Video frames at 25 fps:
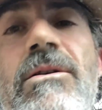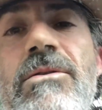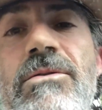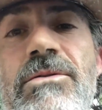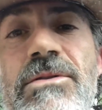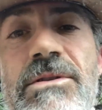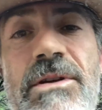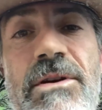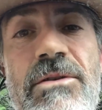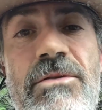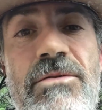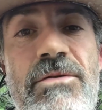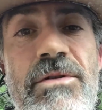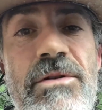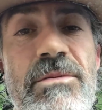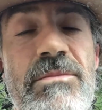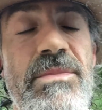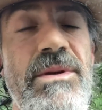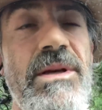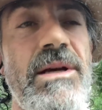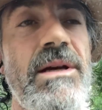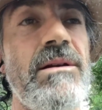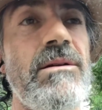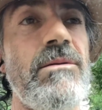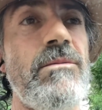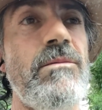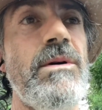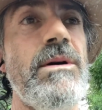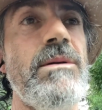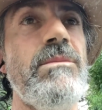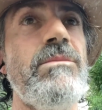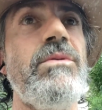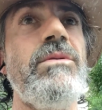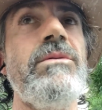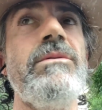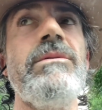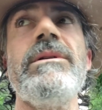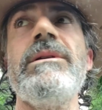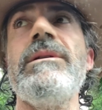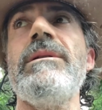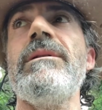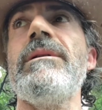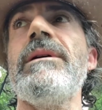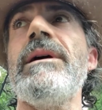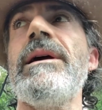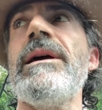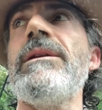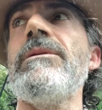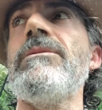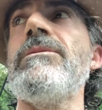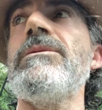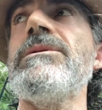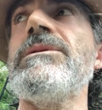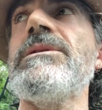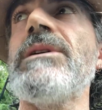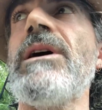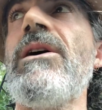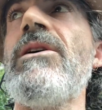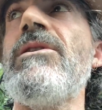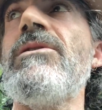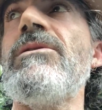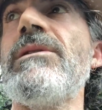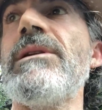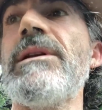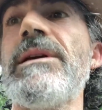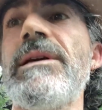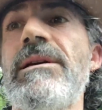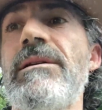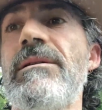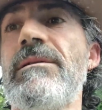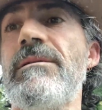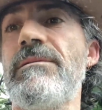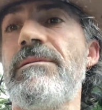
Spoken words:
also tripped out at one point, and it was only